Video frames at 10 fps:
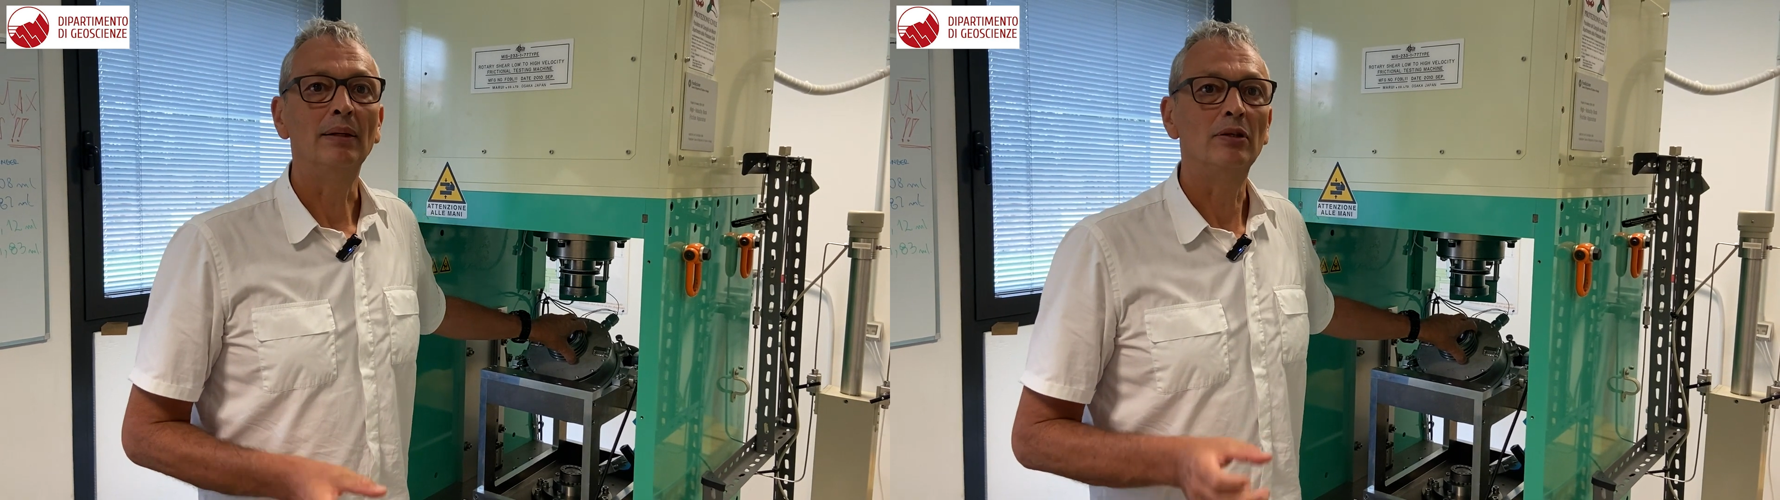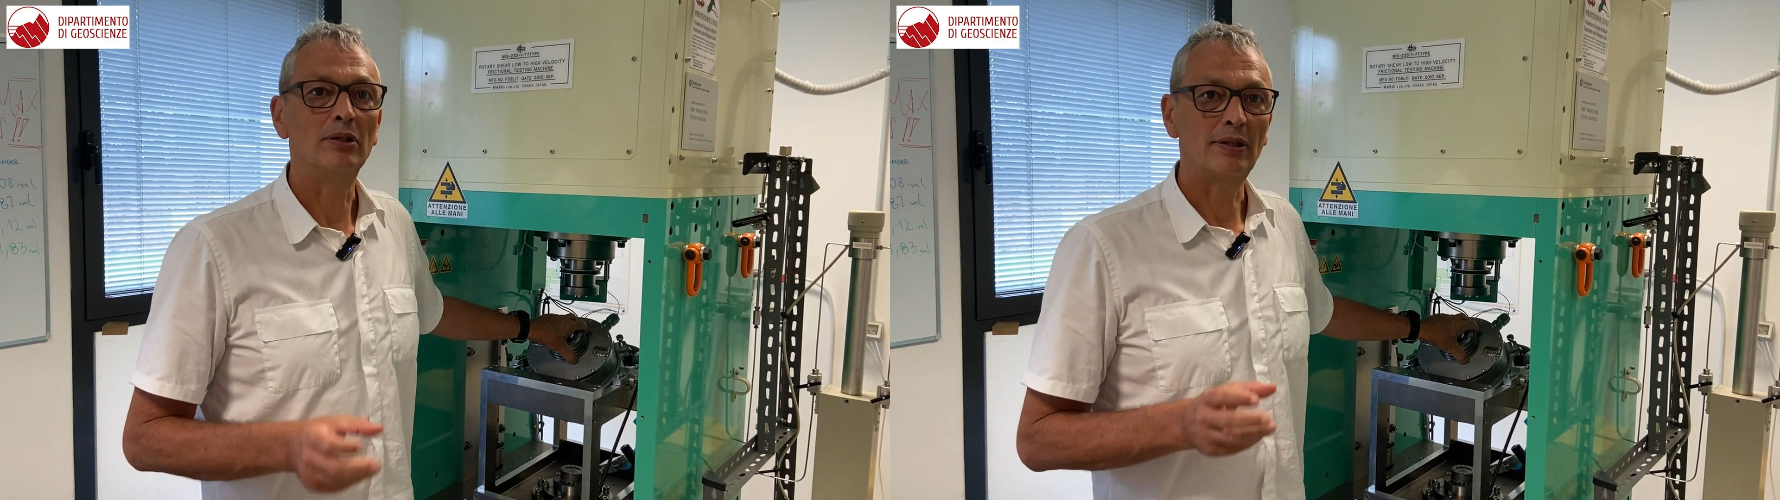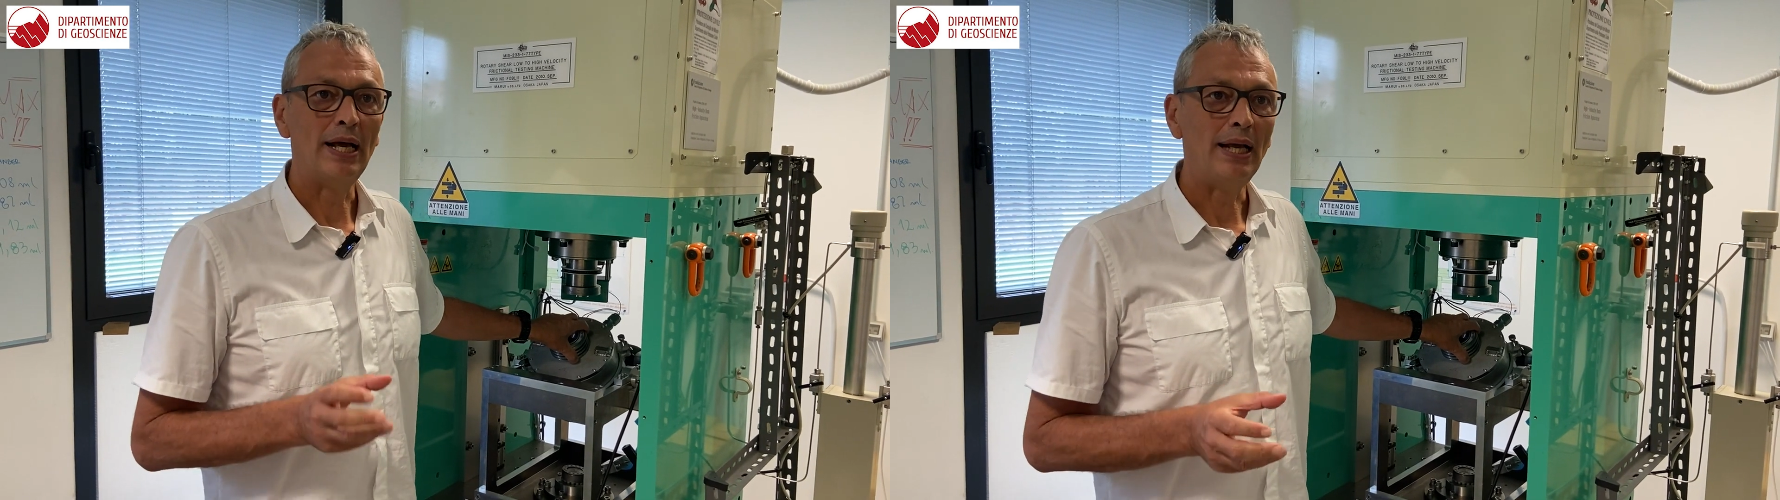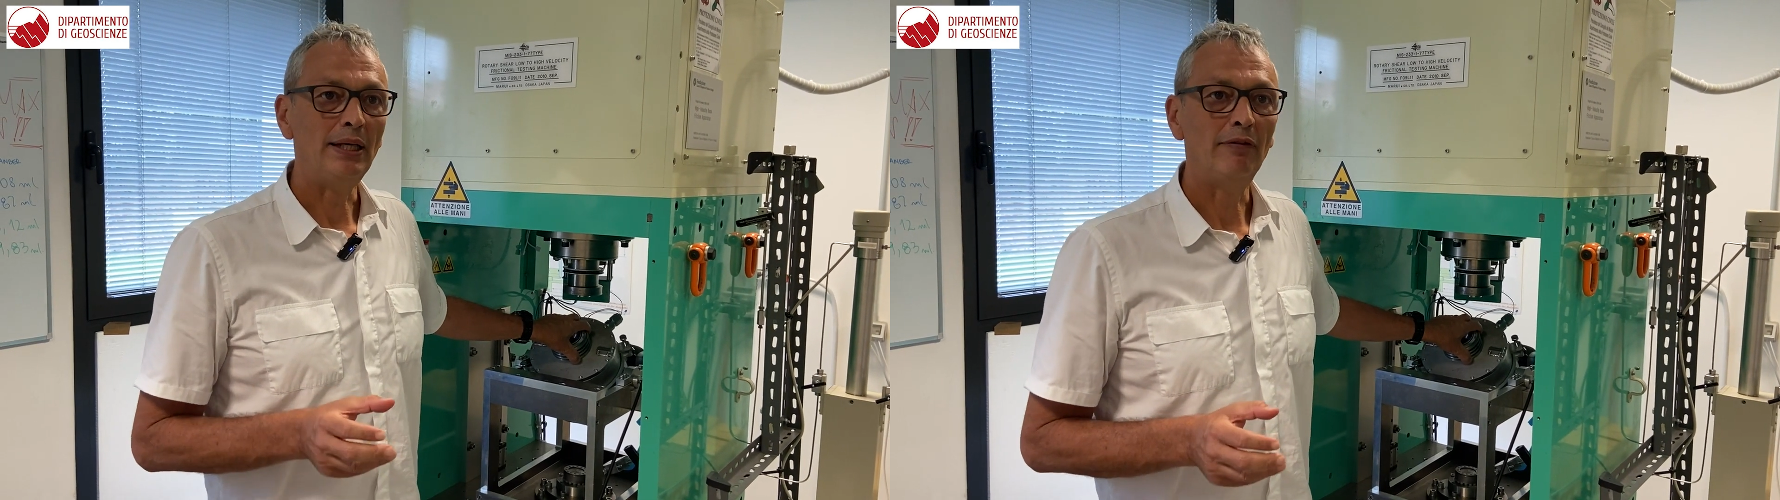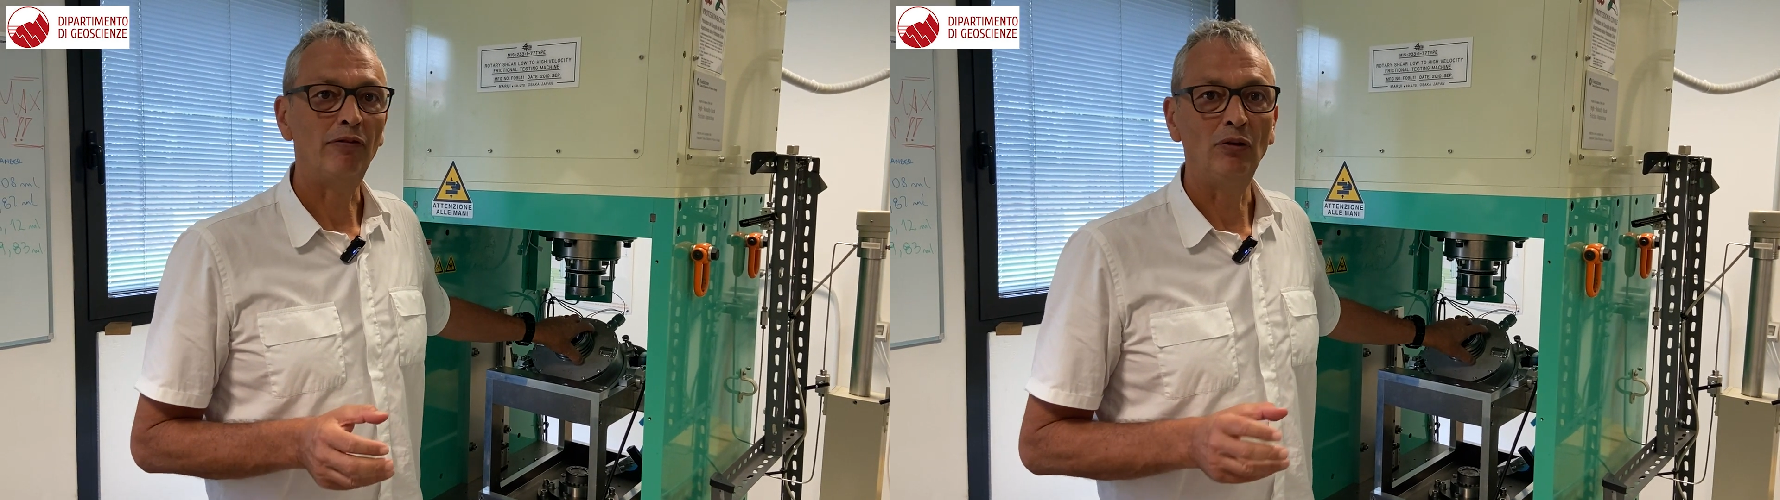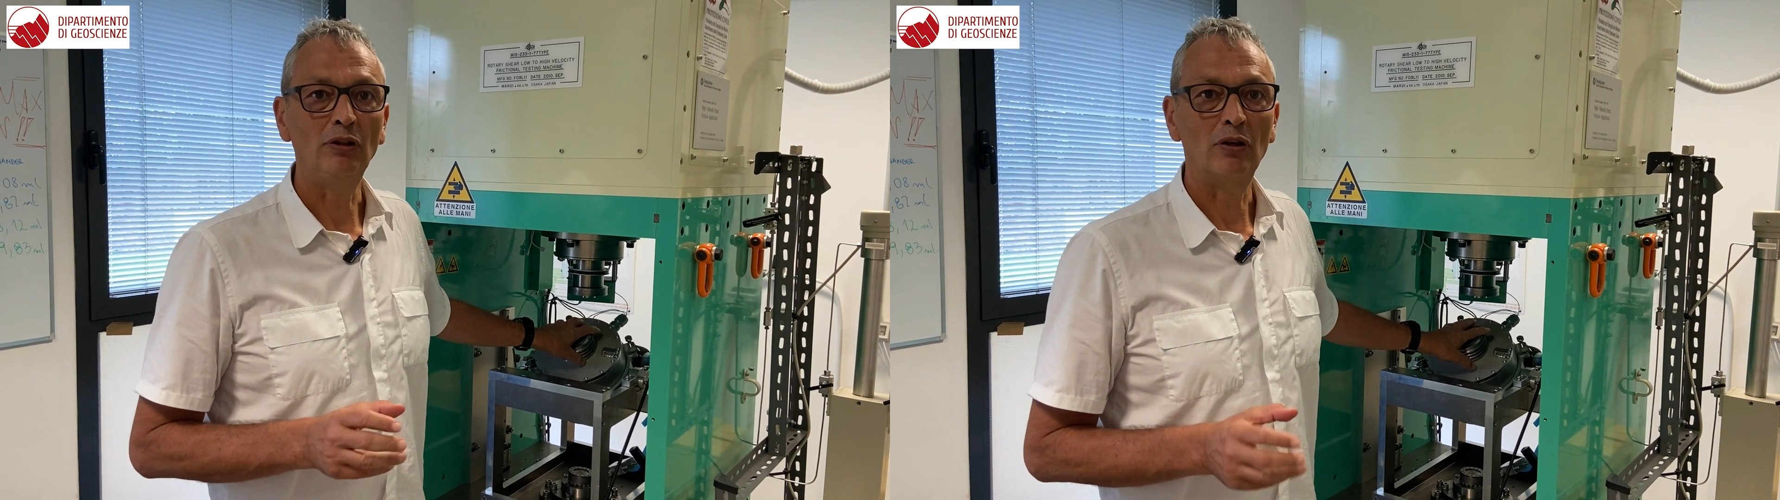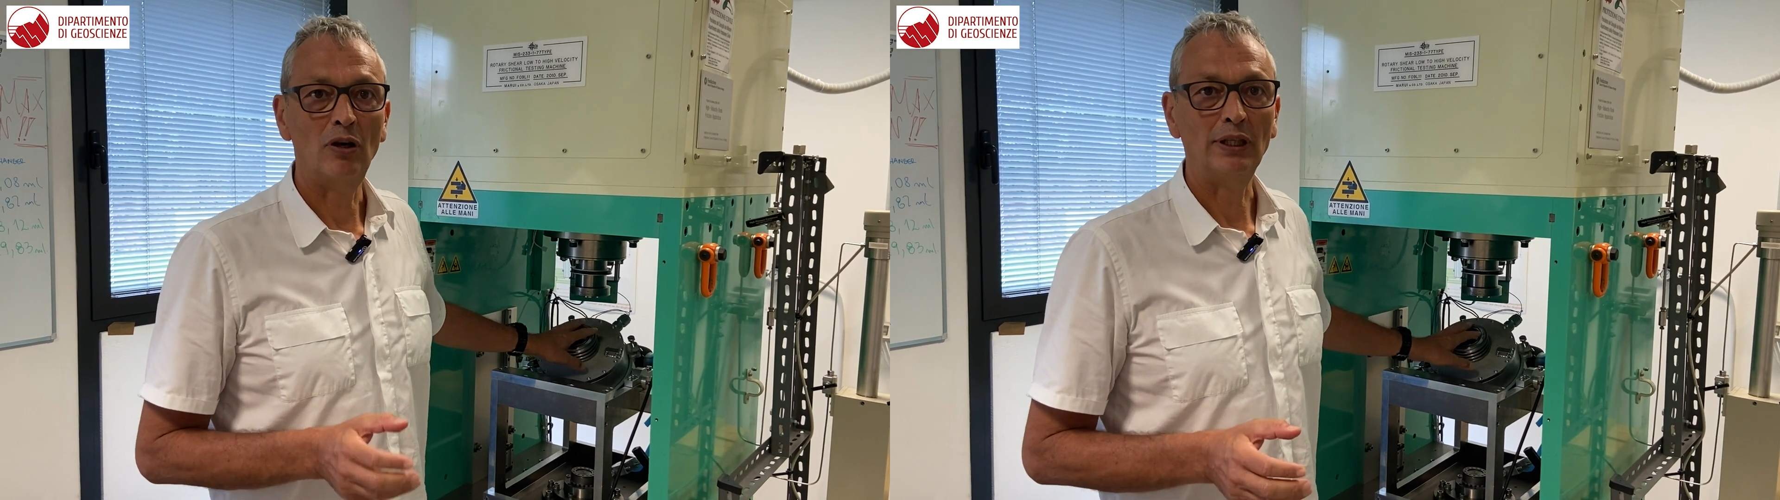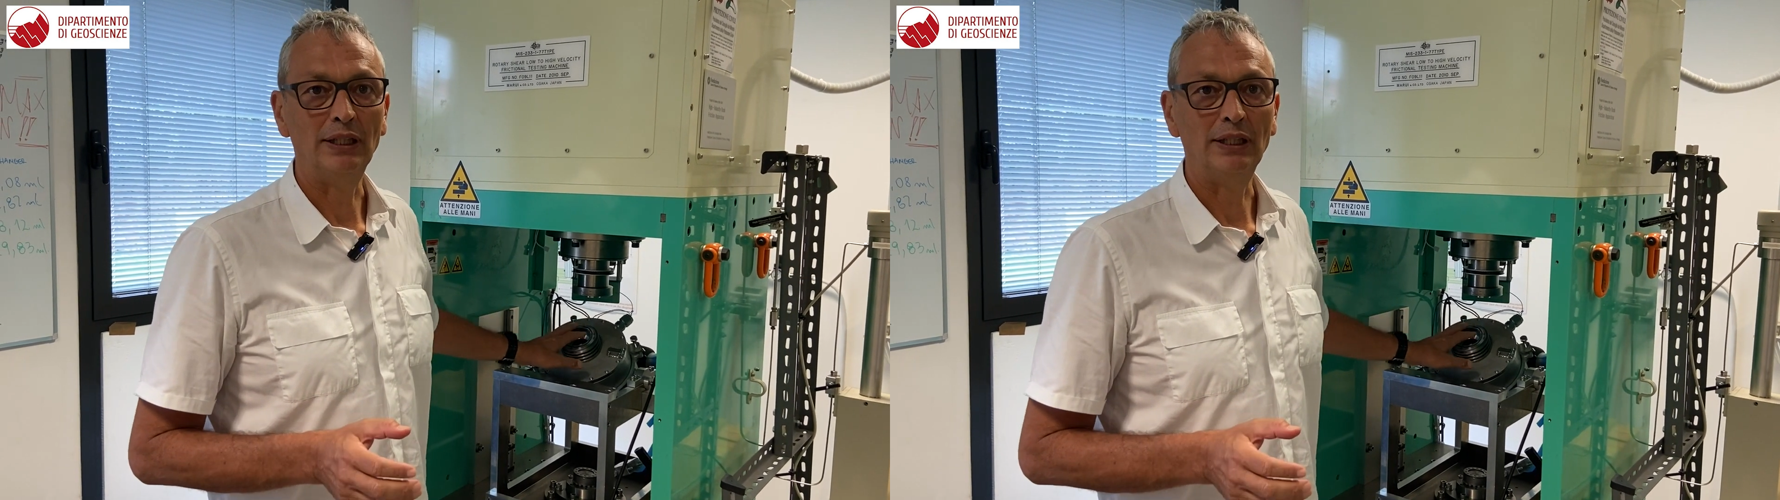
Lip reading: study fluid-rock